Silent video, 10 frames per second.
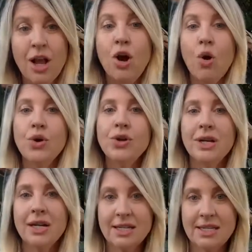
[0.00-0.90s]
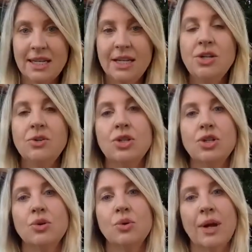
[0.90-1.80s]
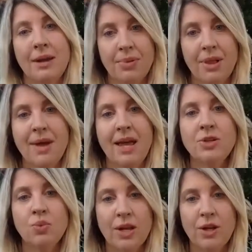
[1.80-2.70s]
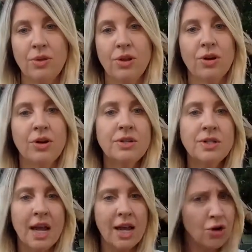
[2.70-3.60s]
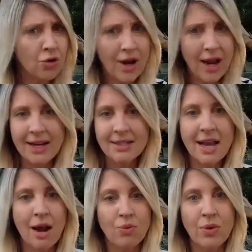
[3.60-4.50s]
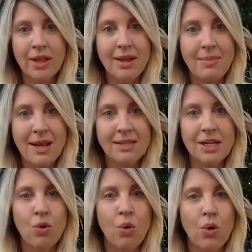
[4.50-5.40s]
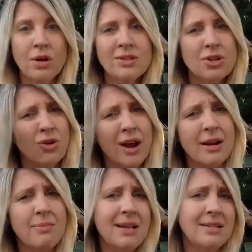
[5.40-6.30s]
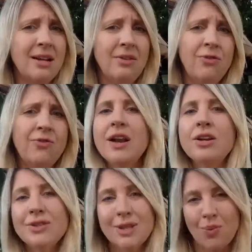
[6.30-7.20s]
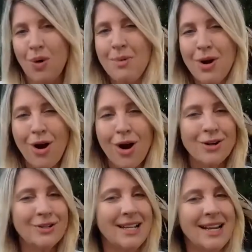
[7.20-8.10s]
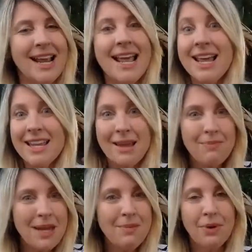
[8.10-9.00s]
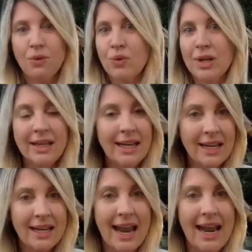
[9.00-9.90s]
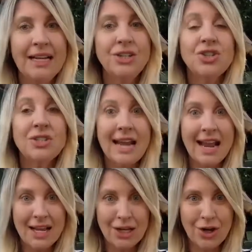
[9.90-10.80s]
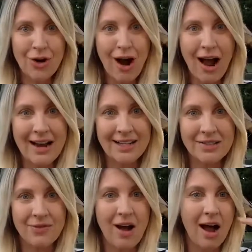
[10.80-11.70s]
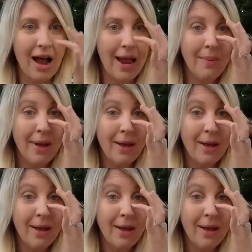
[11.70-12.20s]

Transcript: Or are you going to continue to implement what you learned, create a really amazing course, create amazing funnels and webinars, and get people really engaged, stay at your highest vibe,